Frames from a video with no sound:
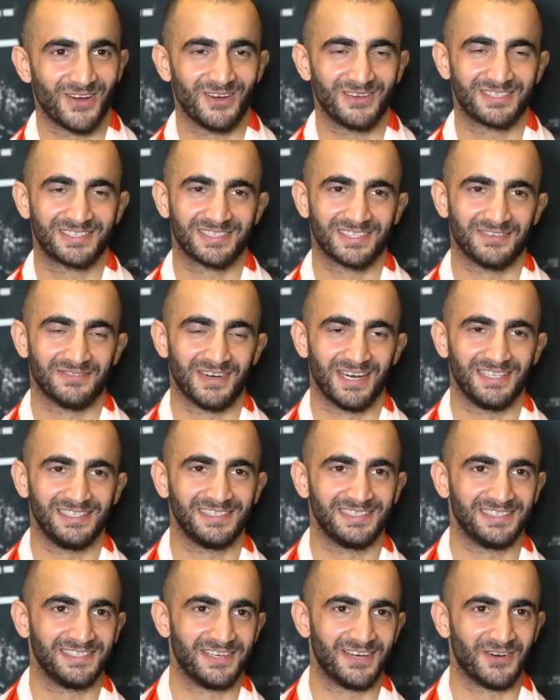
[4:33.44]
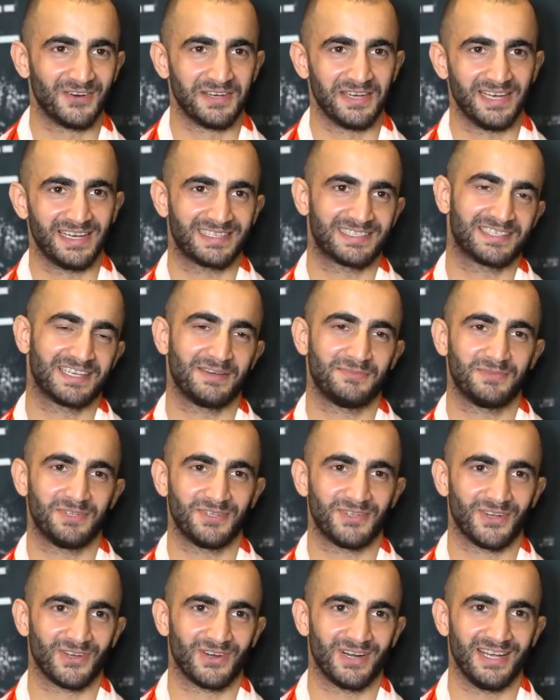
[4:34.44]
Awesome. I didn't know he
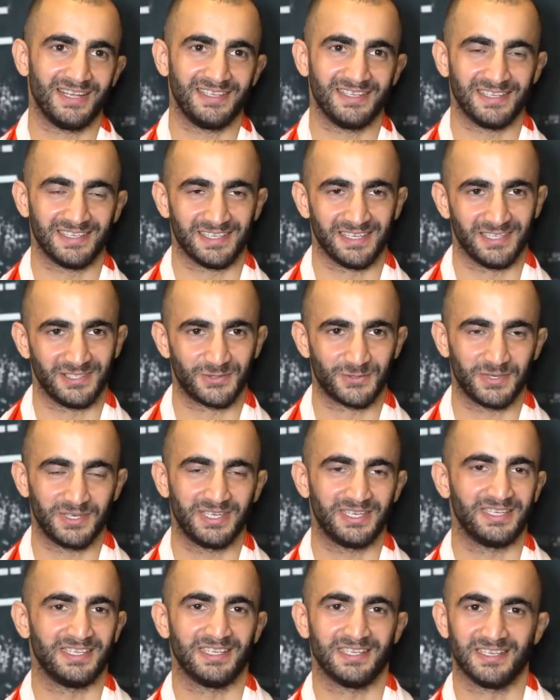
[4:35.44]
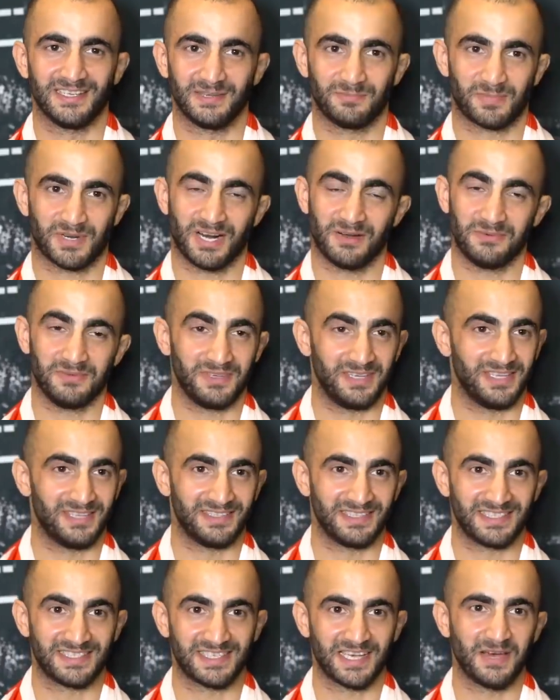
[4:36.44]
accepted already, and he tweeted that probably in
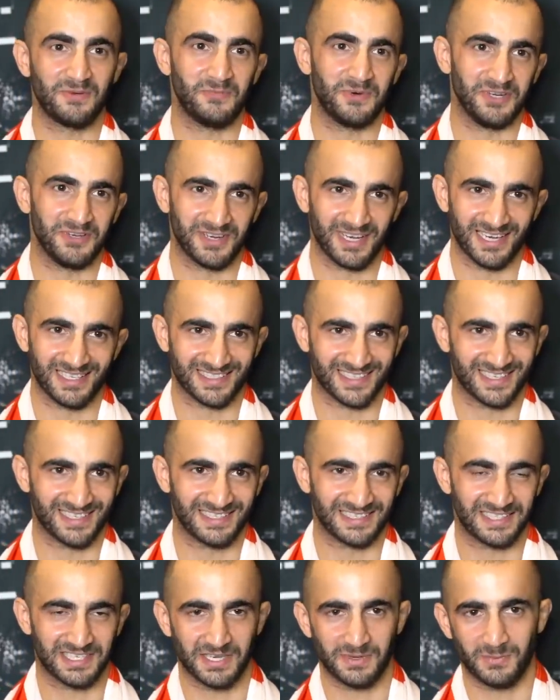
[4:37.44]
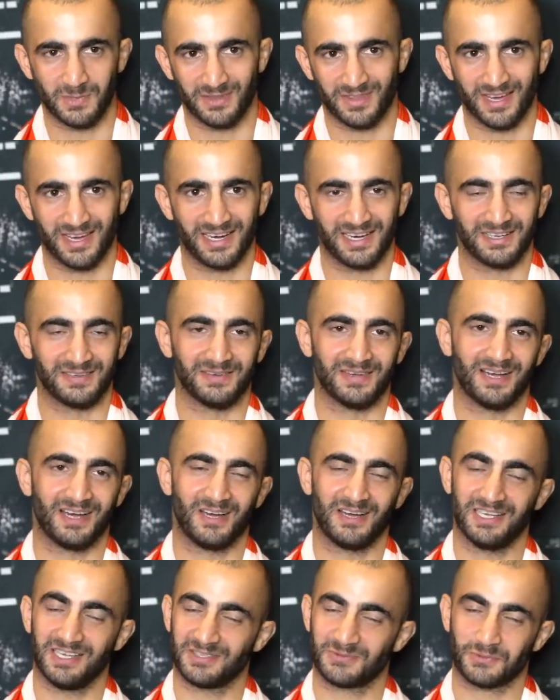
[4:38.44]
December you guys are gonna see me there.
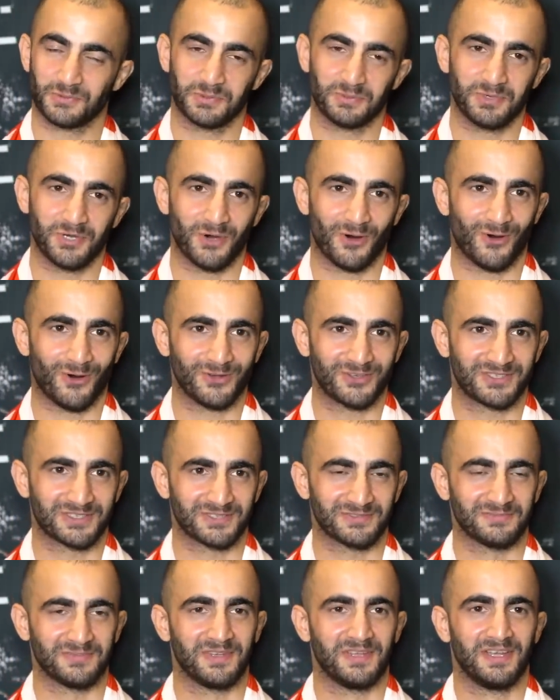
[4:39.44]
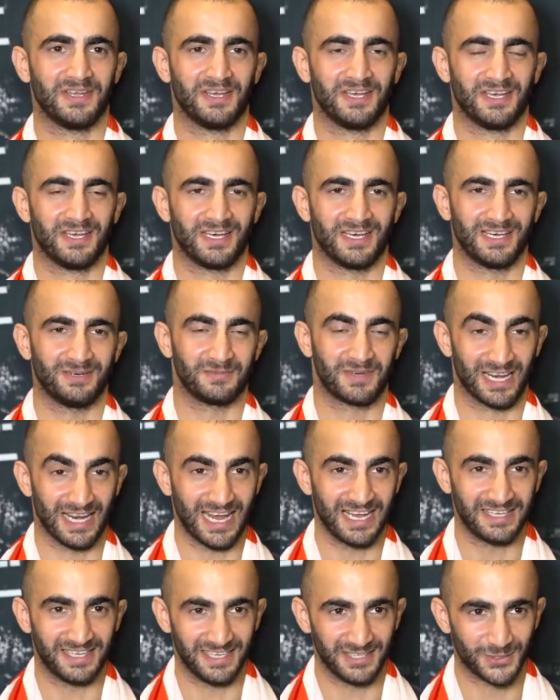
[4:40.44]
It will be awesome. I'm
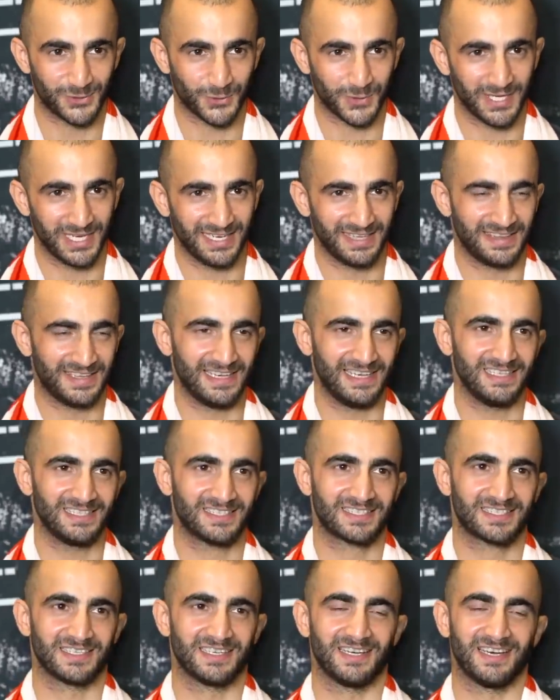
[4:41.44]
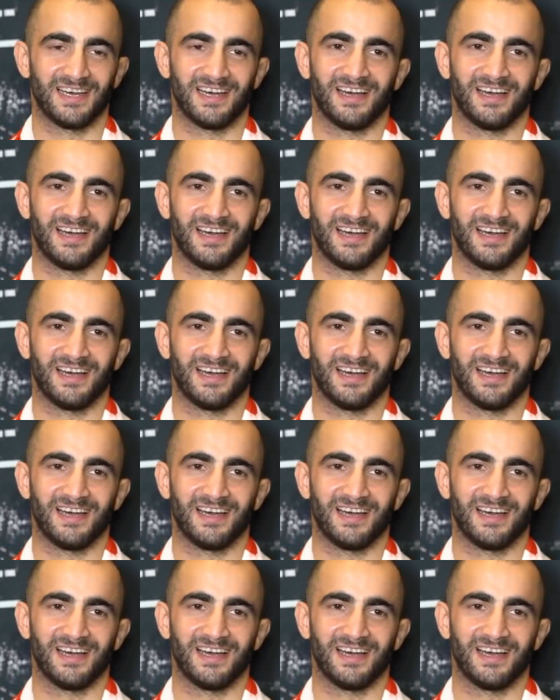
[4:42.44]
glad he tweeted this.